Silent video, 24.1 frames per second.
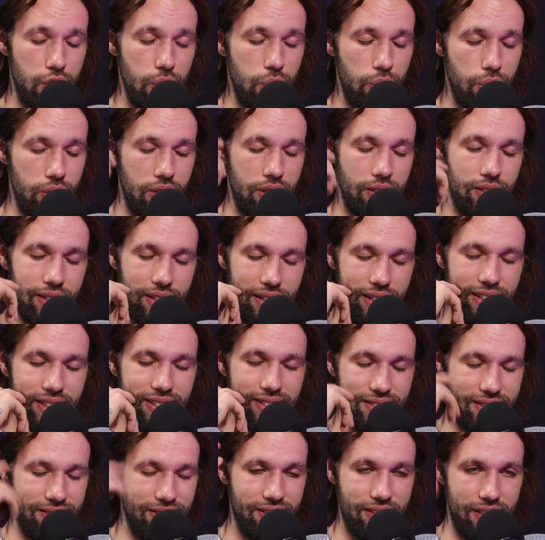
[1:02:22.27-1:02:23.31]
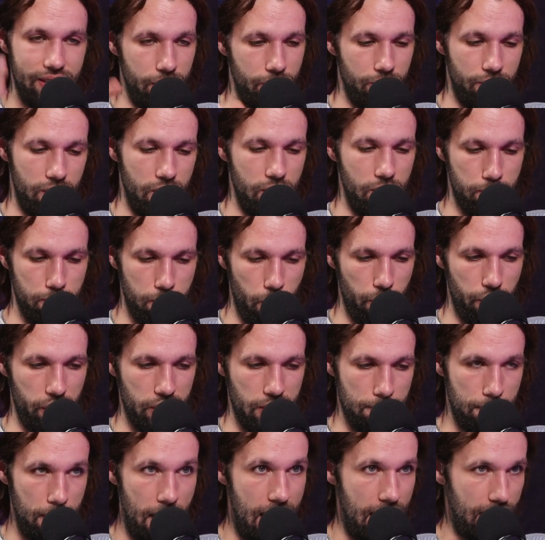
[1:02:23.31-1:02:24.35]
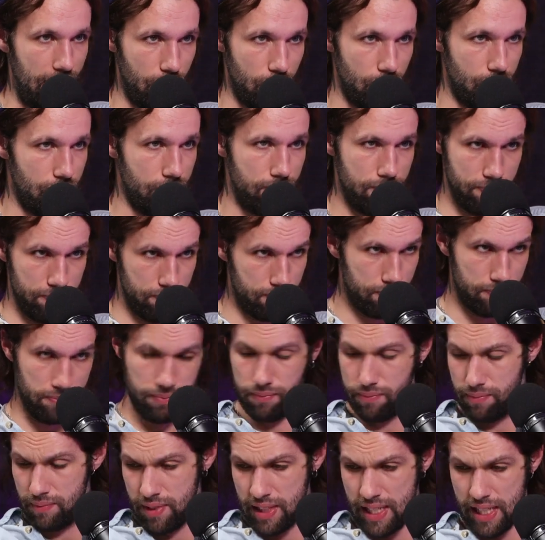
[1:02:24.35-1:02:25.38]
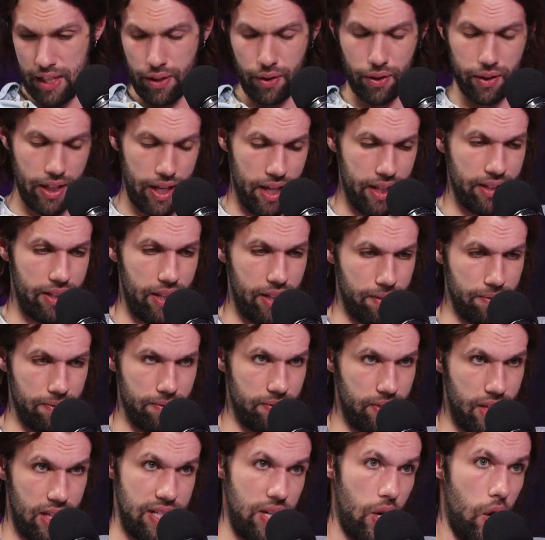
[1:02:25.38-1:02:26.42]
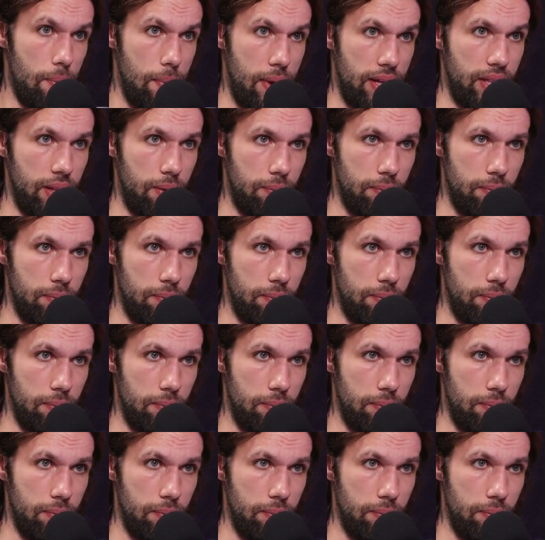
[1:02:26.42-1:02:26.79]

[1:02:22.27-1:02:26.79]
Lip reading: too. They're both like a package deal. Like that's how I met